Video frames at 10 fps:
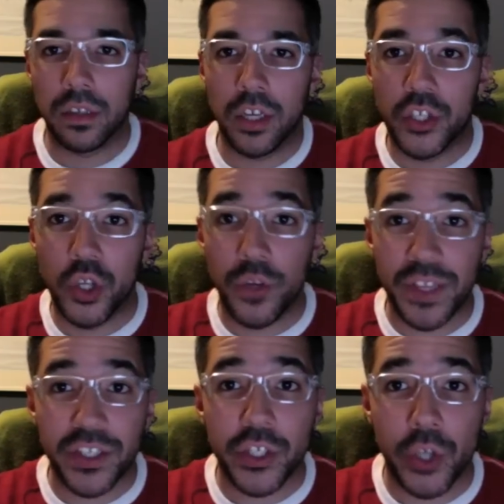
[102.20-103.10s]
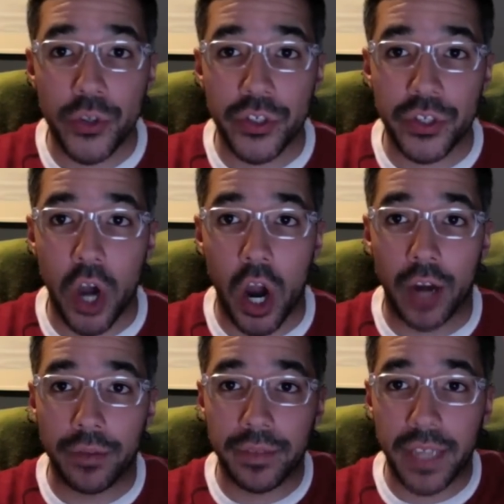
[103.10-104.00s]
So if this is Kuz's
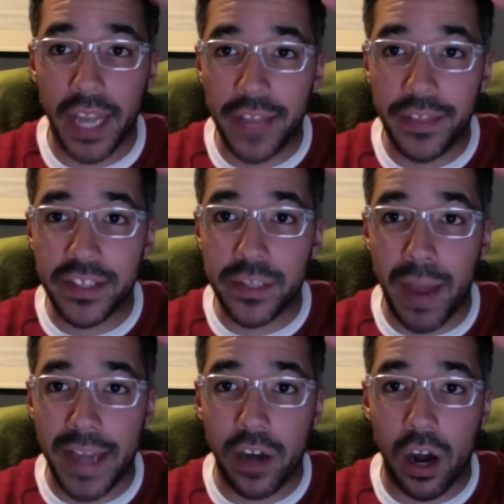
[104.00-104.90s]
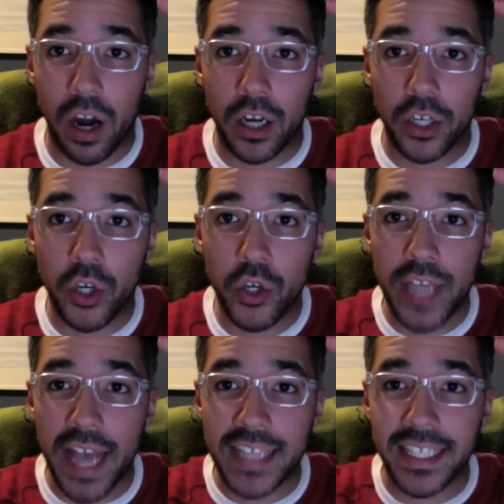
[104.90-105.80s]
car, and this is my car, Kuz
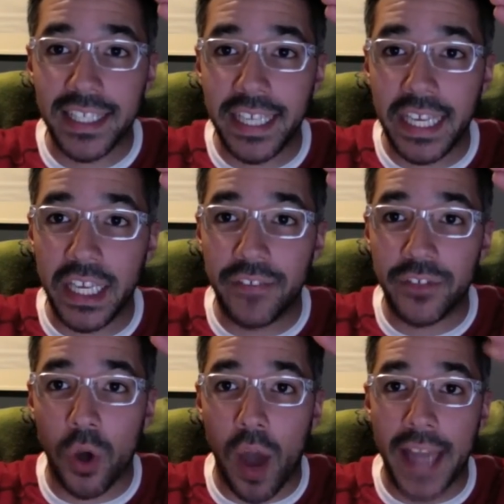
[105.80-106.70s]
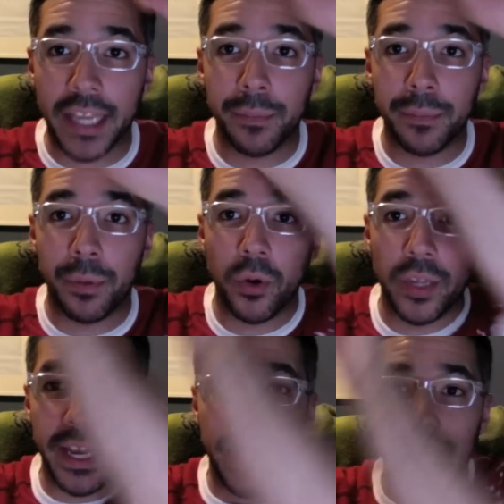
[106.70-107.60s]
has to leave so I can pull
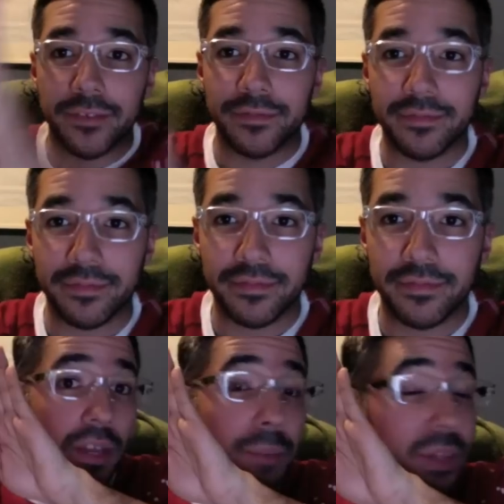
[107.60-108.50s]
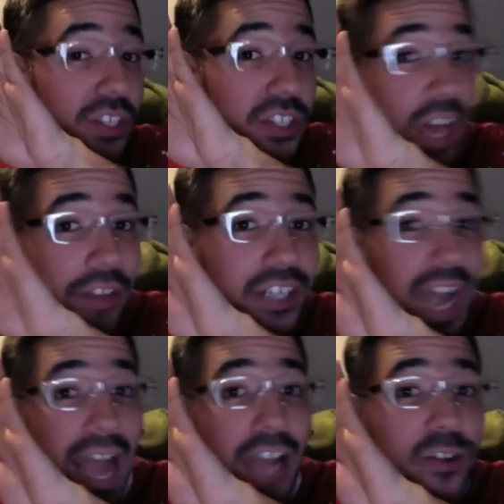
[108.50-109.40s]
in. But there's another
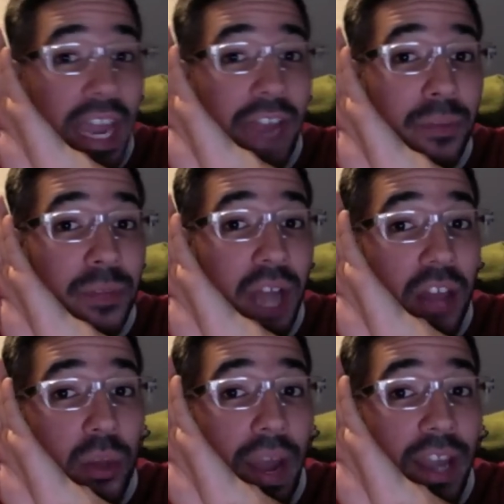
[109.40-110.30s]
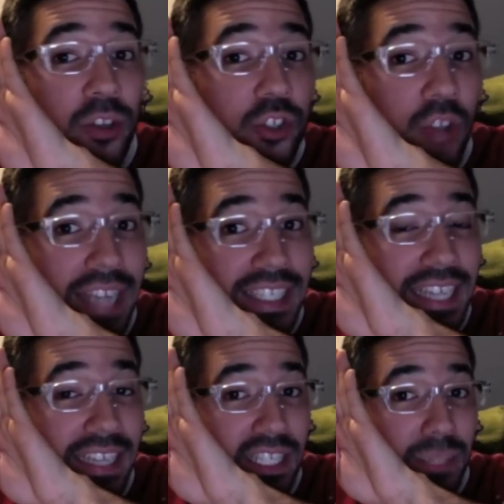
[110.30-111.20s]
guy who came from the other way who tries to
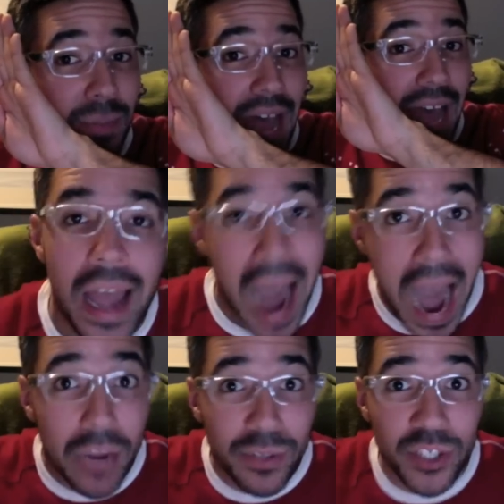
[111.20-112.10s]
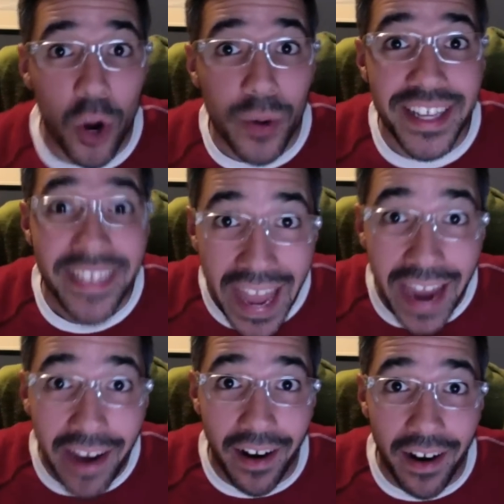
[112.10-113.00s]
get the spot. I was already
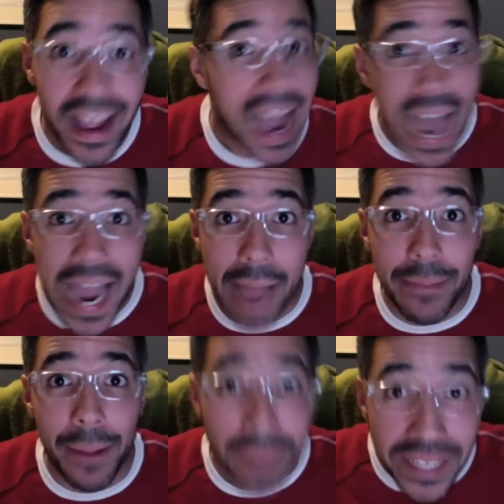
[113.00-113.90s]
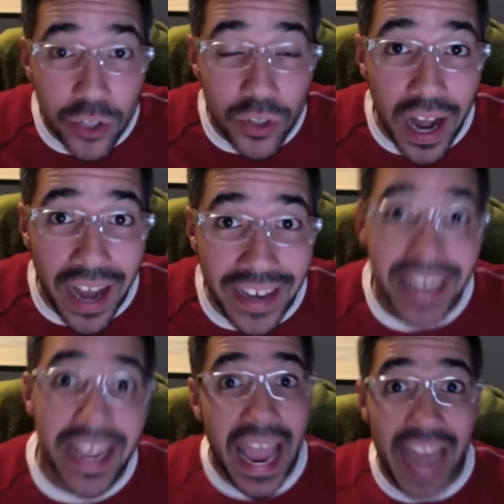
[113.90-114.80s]
there! I had my blinker on!
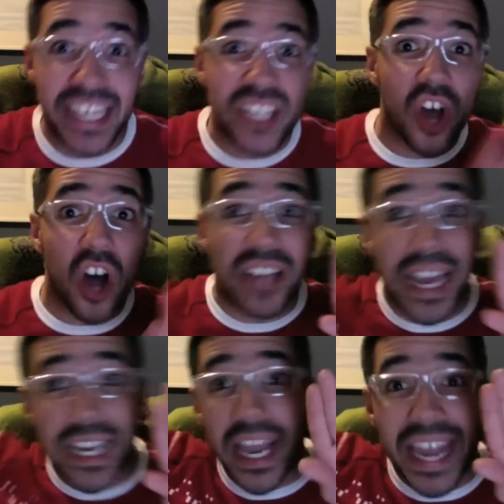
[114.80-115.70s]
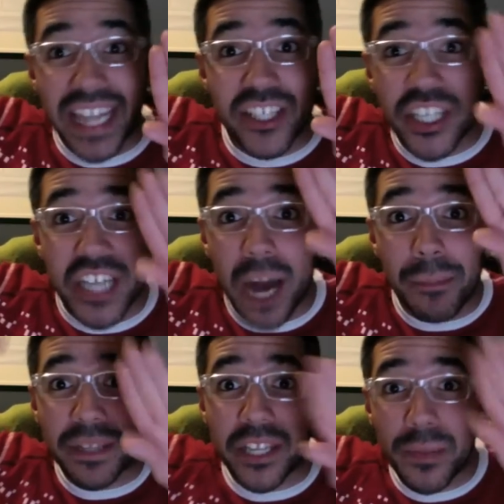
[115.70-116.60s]
And he's all like inching up
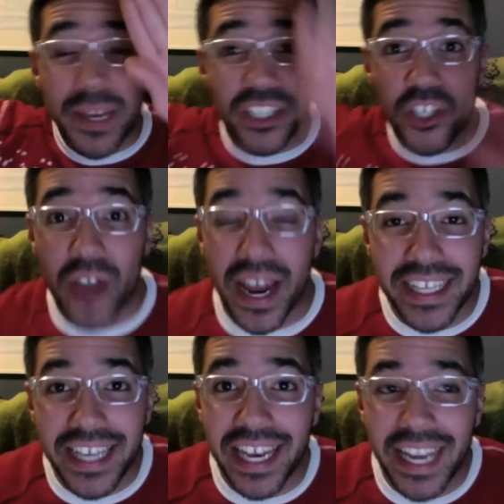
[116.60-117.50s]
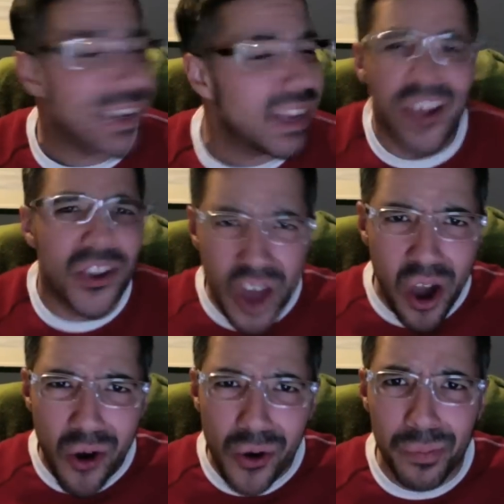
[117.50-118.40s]
a little bit to try to get in.
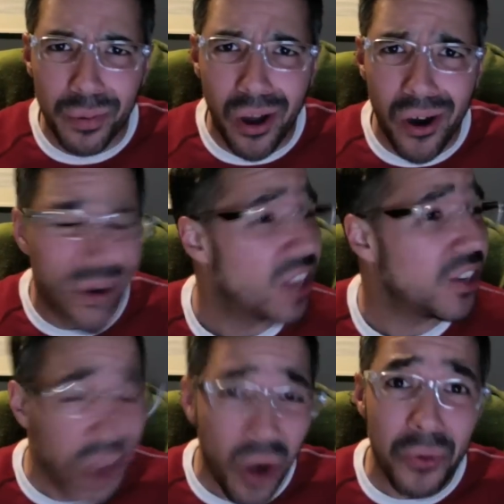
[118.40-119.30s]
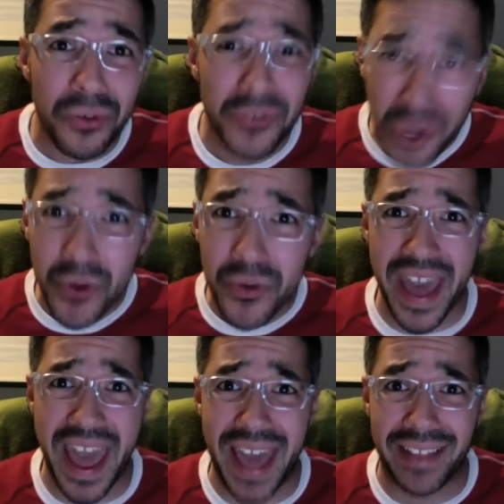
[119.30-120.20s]
No, bro! Don't do
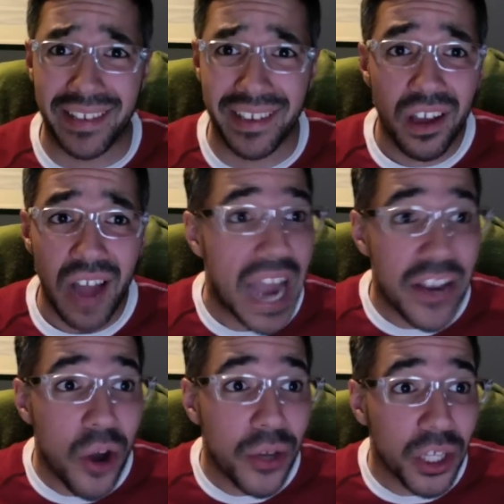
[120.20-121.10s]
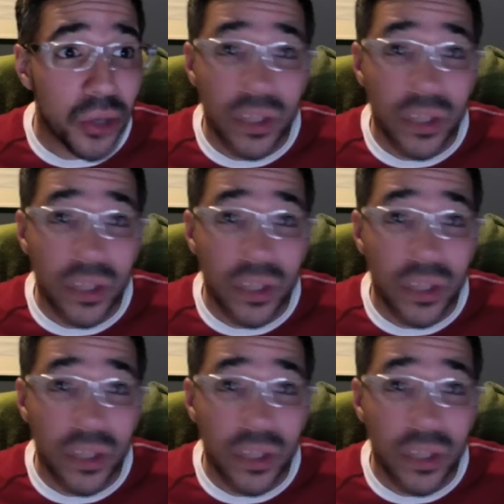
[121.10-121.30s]
that! I know that you